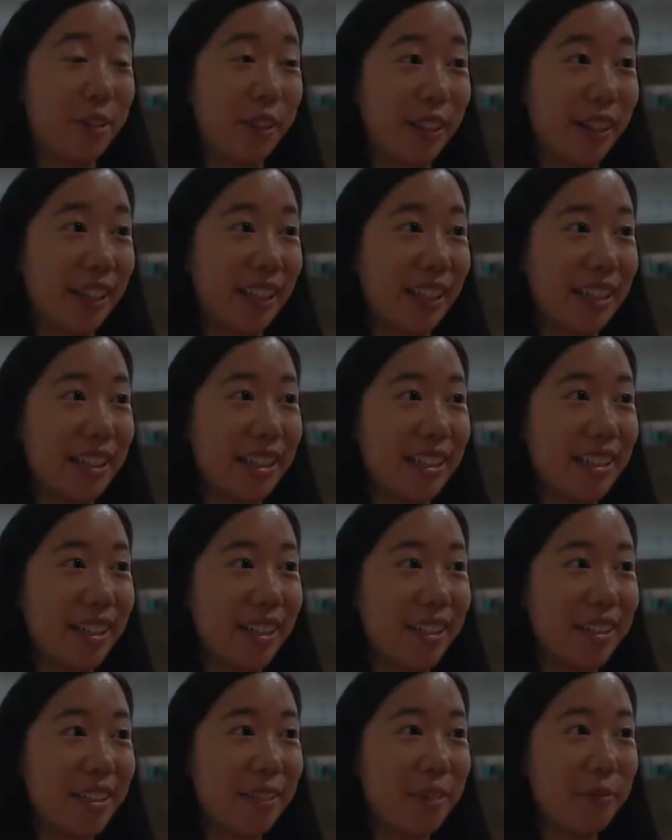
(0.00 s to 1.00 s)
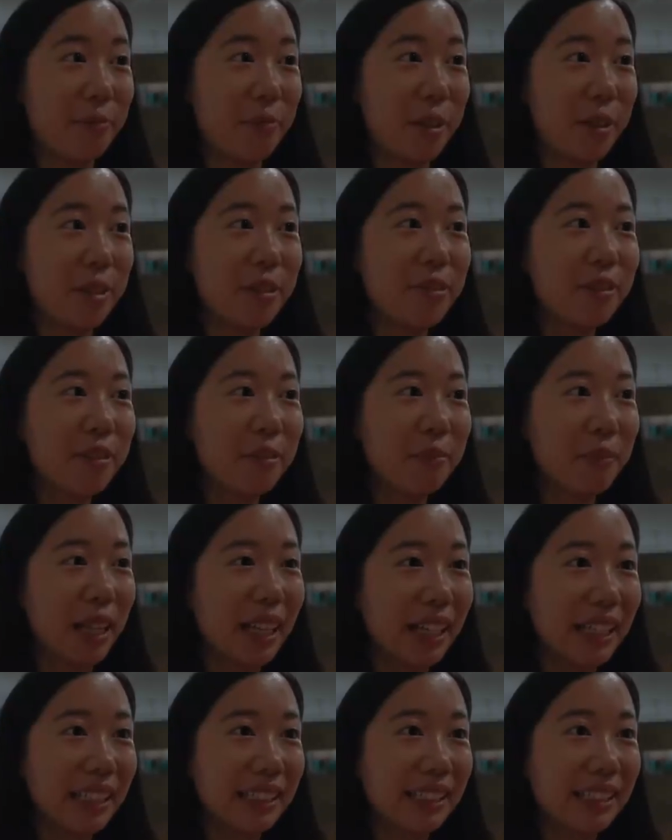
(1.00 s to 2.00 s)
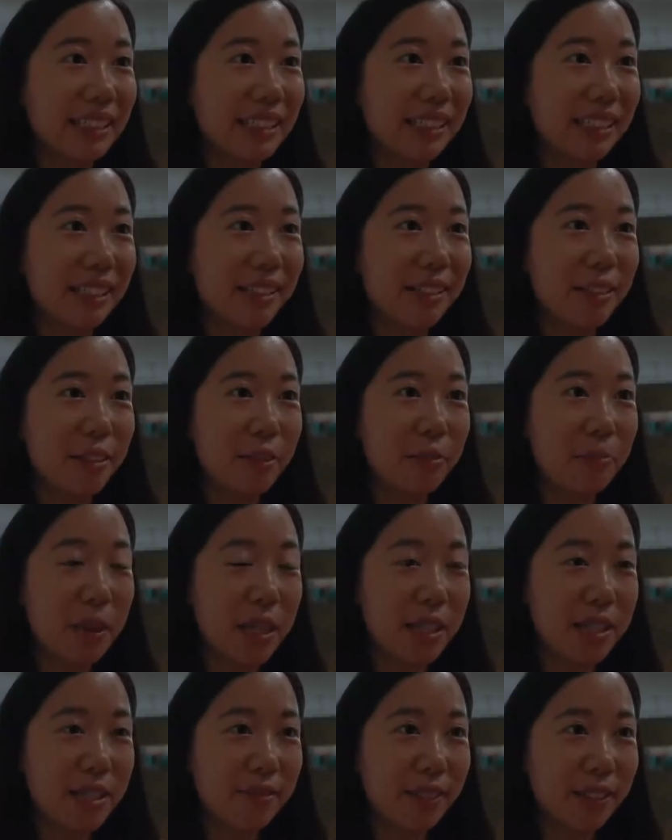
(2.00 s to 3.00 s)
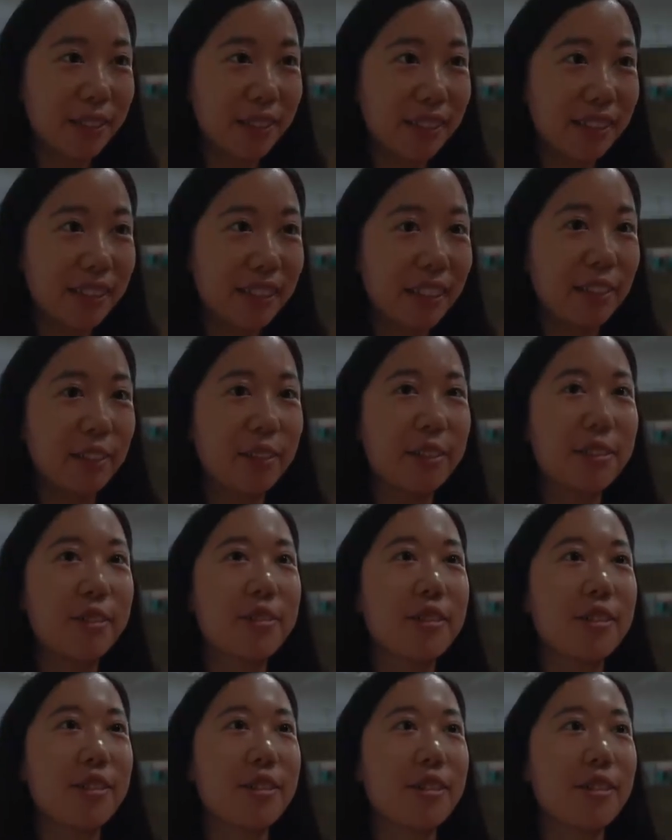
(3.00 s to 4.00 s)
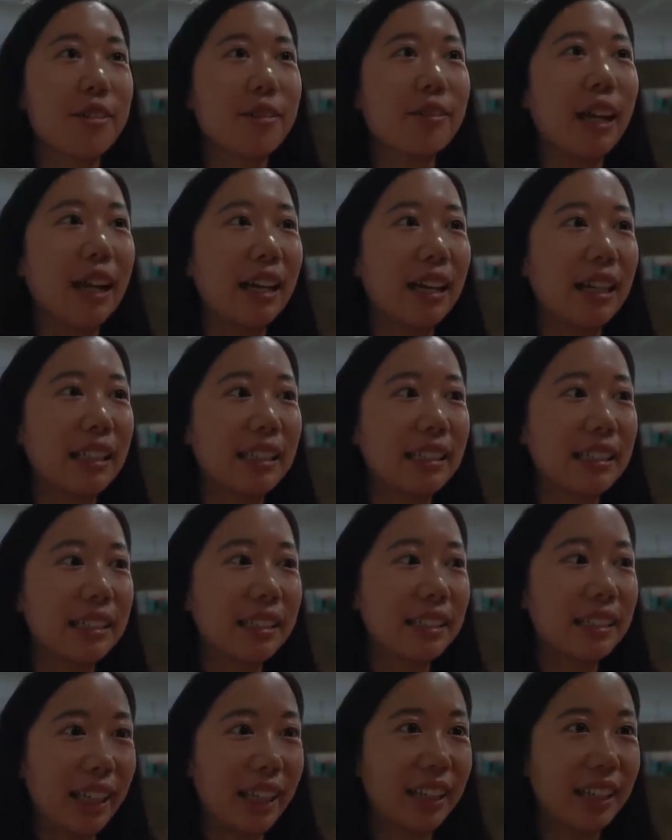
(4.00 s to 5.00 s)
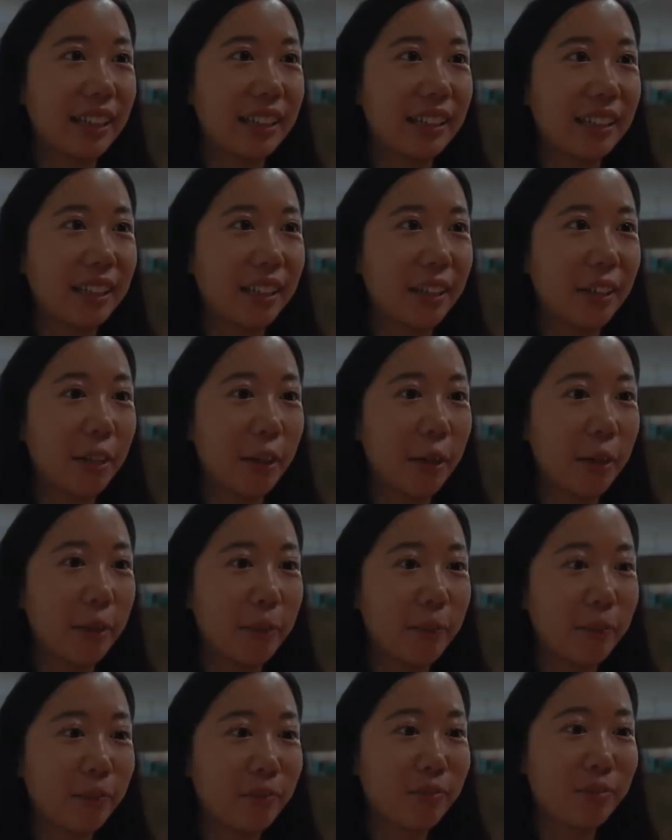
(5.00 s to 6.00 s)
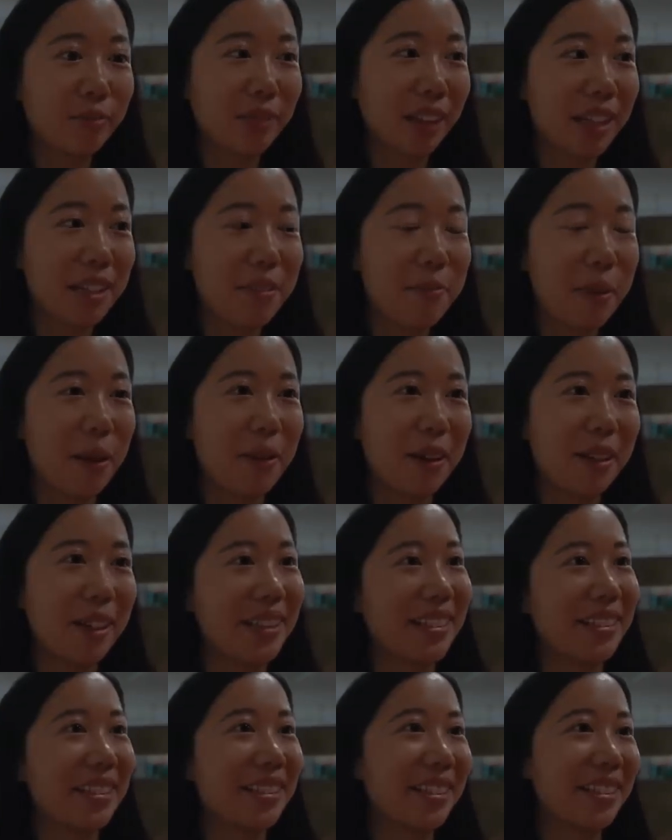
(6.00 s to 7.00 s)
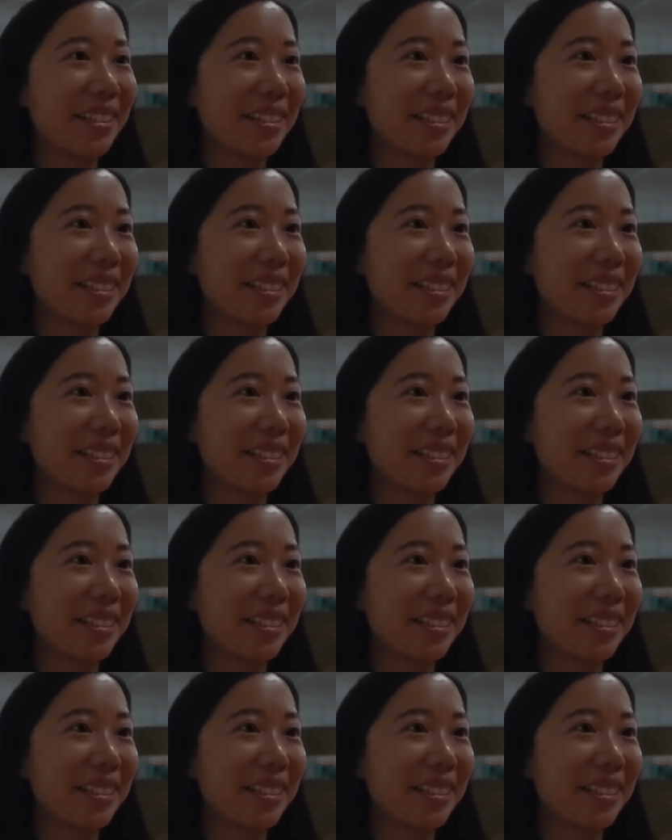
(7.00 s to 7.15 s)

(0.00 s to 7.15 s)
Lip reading: Sri Lanka is such a beautiful place. It's so peaceful, the locals are so nice, and it's paradise.